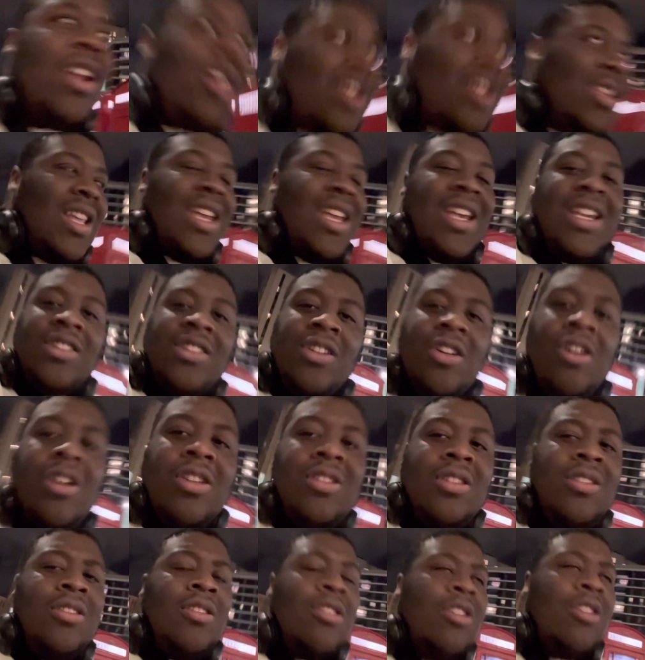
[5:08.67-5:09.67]
ideas
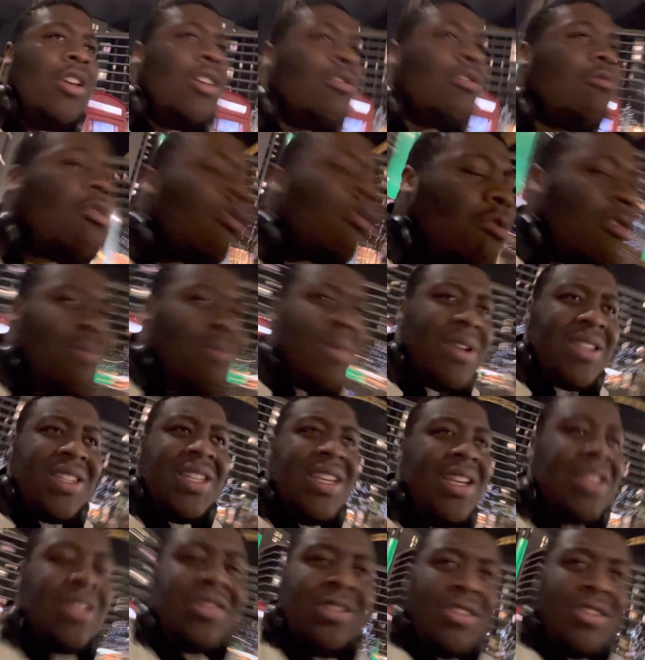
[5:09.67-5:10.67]
on growing my
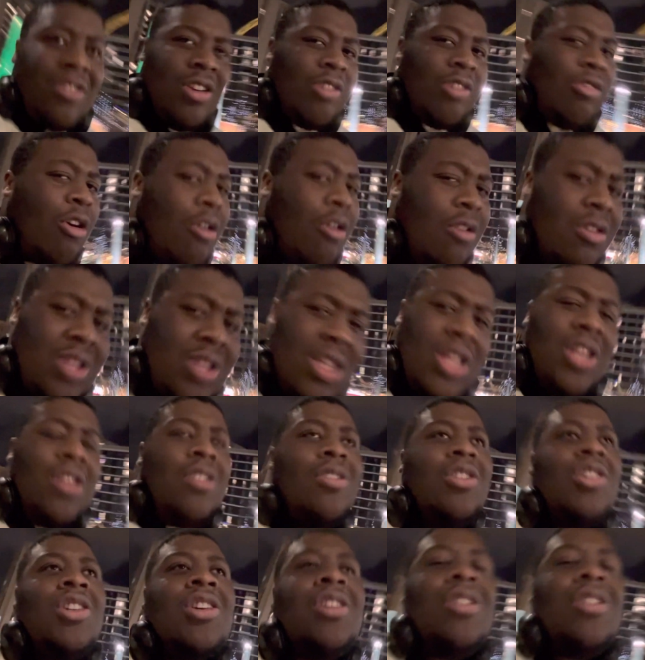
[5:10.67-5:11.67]
TikTok, growing the
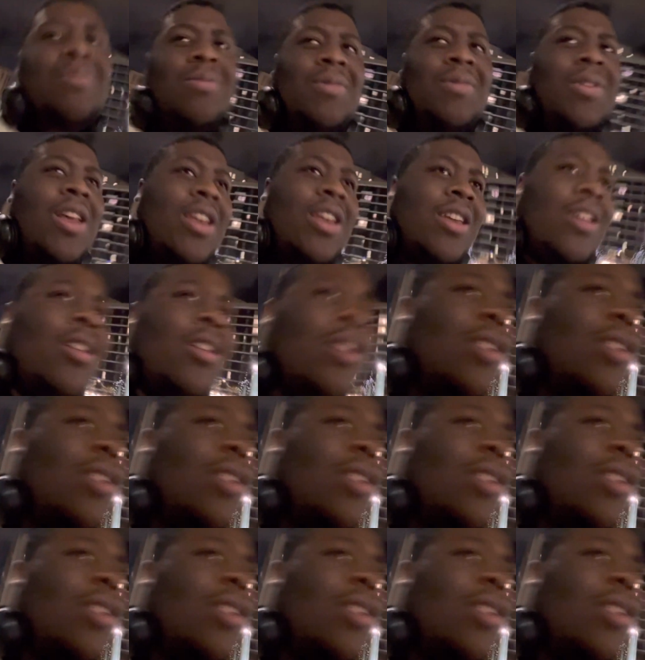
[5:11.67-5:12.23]
YouTube. Like,